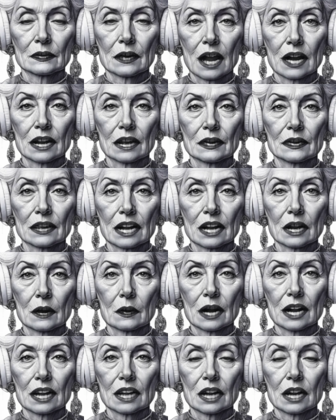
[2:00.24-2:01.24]

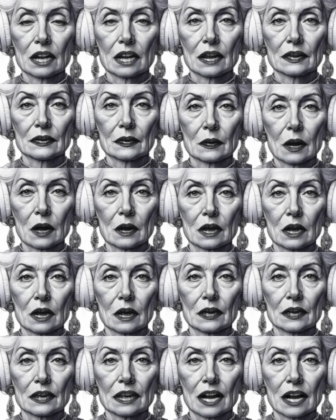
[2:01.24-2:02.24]
Undervaluation of
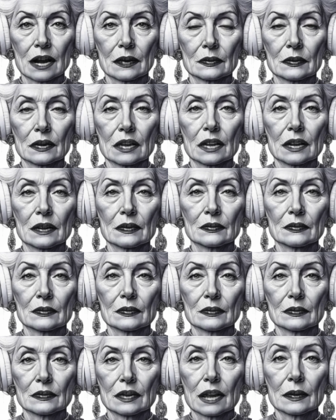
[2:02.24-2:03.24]
emotional themes.
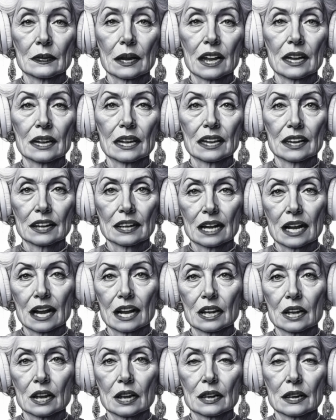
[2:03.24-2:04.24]
Female
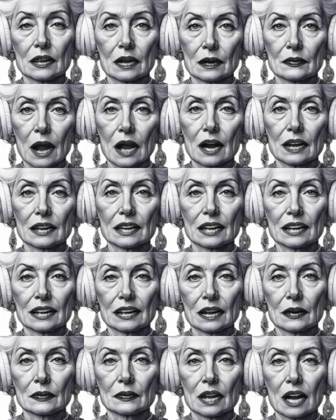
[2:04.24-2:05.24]
installation art is
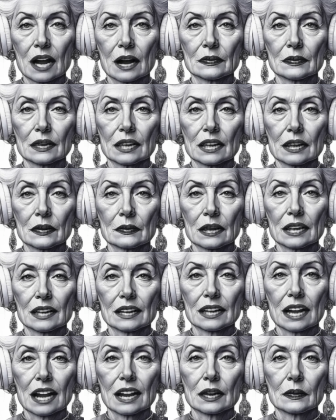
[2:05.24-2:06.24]
sometimes
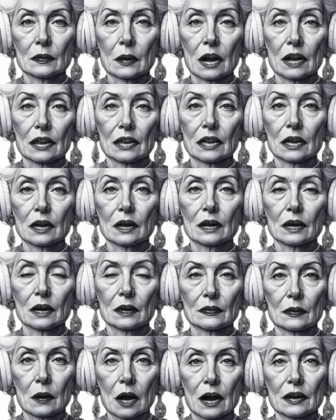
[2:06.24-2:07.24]
dismissed as personal
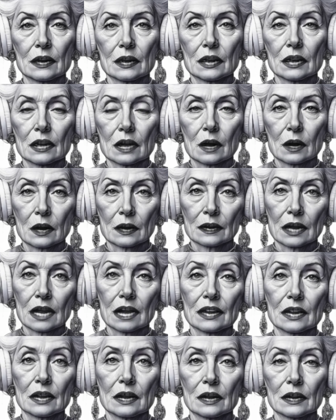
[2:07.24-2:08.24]
rather than
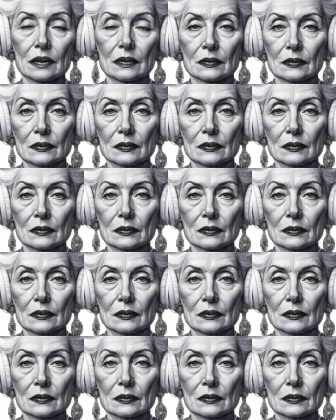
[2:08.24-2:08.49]
universal.